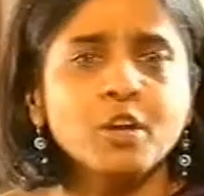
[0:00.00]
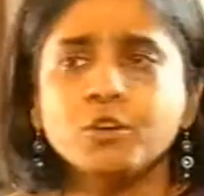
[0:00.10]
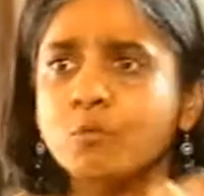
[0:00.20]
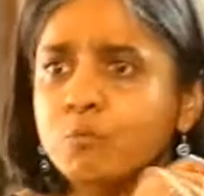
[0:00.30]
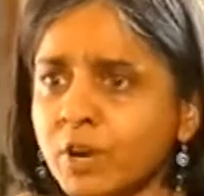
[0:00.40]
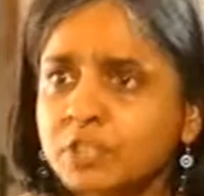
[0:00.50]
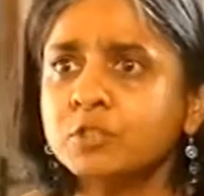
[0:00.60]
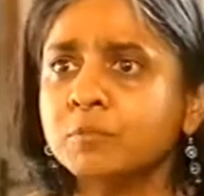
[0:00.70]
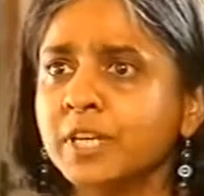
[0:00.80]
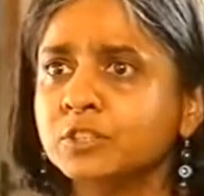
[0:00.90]
You want
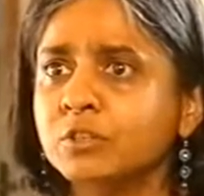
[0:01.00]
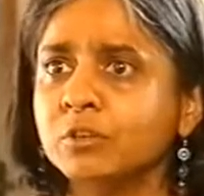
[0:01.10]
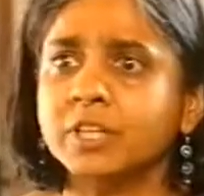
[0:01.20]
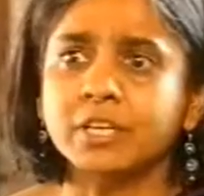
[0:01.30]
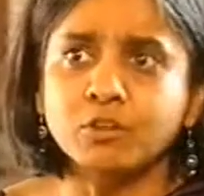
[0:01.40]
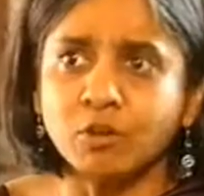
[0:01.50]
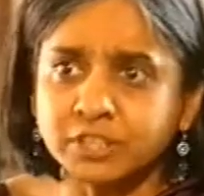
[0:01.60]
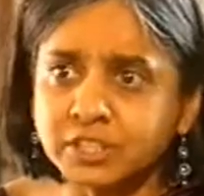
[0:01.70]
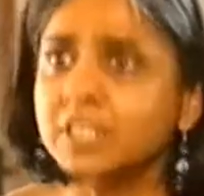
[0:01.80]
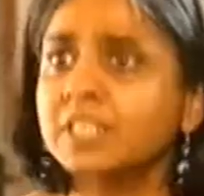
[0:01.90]
to make sure that your
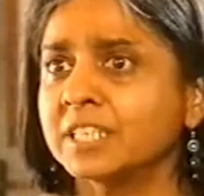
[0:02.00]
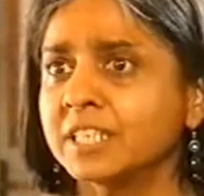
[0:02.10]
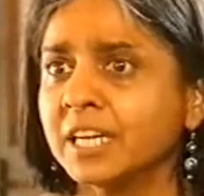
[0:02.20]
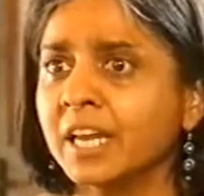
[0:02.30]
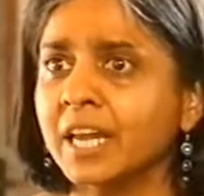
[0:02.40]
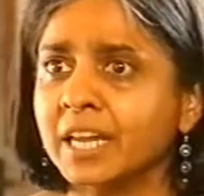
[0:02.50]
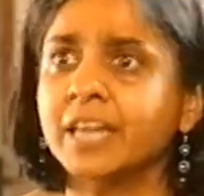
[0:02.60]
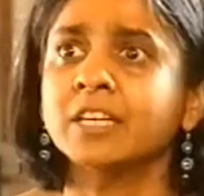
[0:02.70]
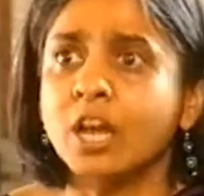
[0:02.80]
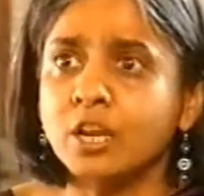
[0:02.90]
city
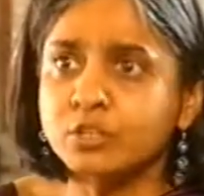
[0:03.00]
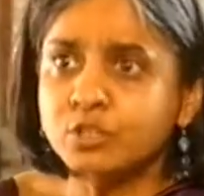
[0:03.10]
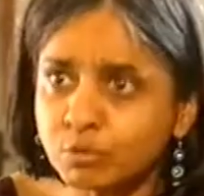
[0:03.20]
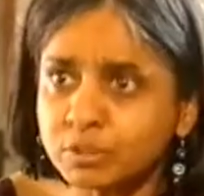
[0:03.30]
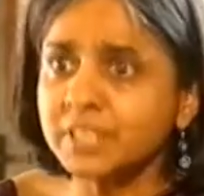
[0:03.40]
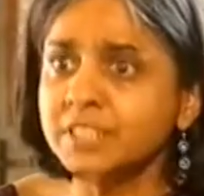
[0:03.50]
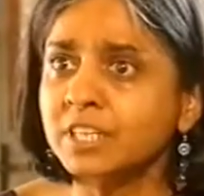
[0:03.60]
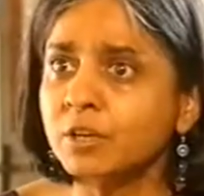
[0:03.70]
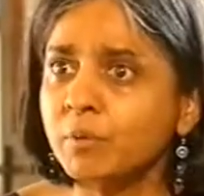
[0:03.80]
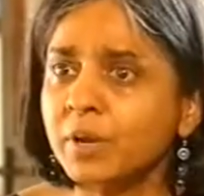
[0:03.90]
can do this
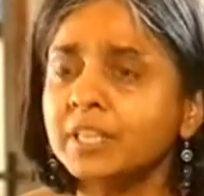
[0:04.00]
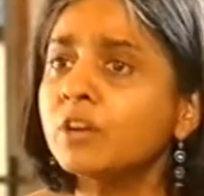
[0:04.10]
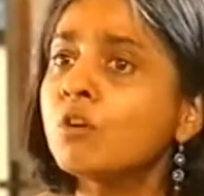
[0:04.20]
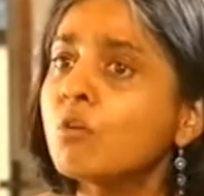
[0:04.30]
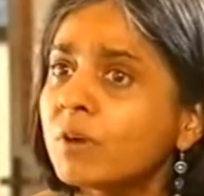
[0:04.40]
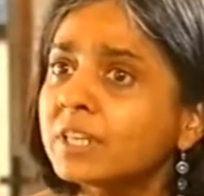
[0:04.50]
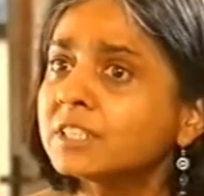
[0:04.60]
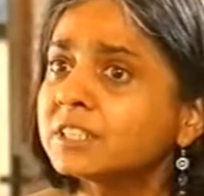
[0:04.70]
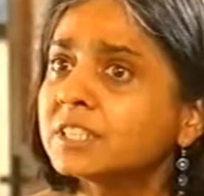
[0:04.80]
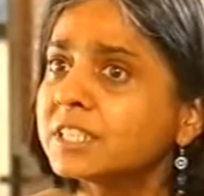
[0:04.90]
in a way that no
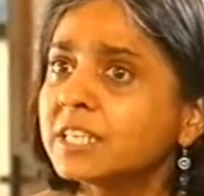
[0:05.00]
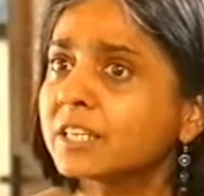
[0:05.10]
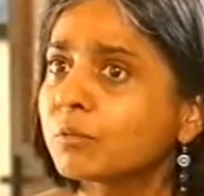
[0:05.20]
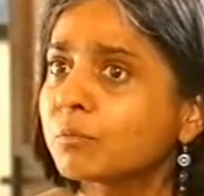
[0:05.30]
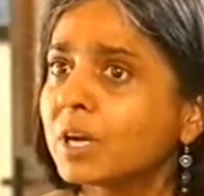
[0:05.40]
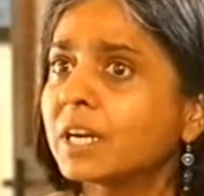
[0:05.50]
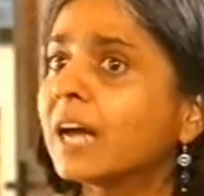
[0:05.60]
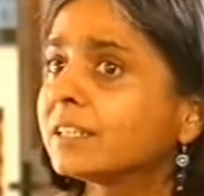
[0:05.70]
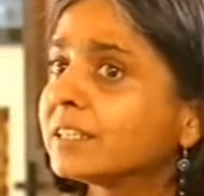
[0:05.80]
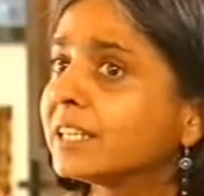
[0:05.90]
other city in the world
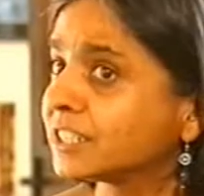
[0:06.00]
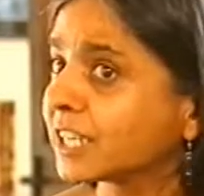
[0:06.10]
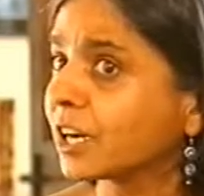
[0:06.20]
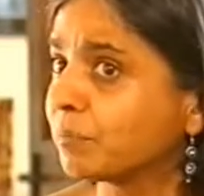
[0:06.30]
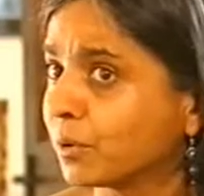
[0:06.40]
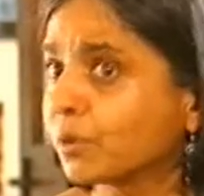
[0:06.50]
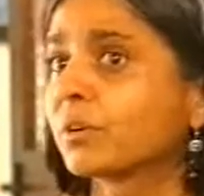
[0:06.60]
other than Singapore.